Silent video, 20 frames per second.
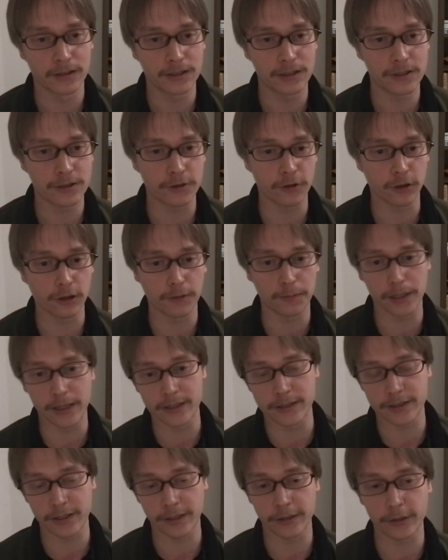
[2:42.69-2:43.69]
stronger
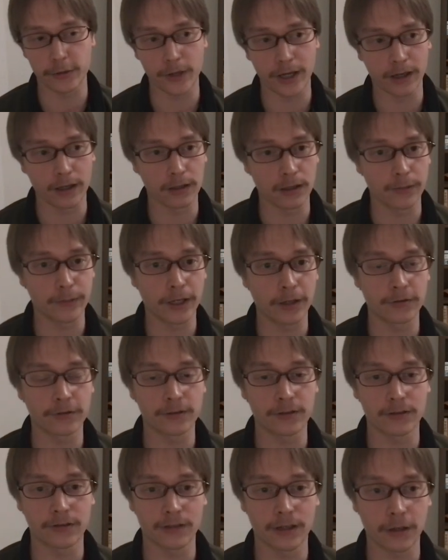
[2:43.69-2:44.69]
players a new angle
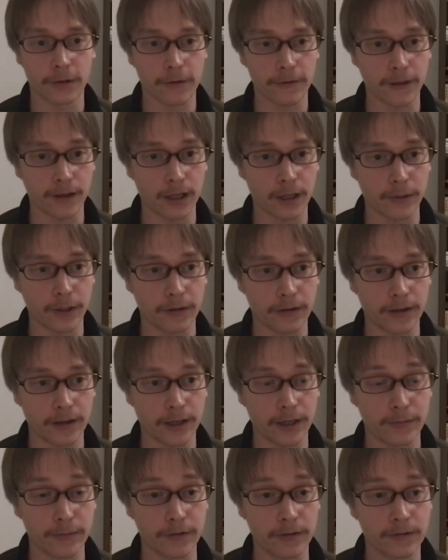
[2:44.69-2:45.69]
about how to think about the
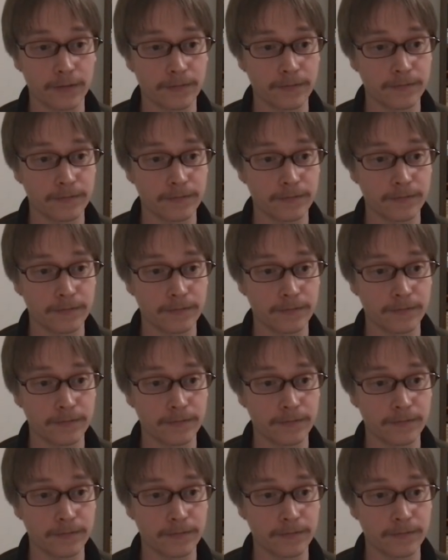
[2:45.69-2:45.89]
game.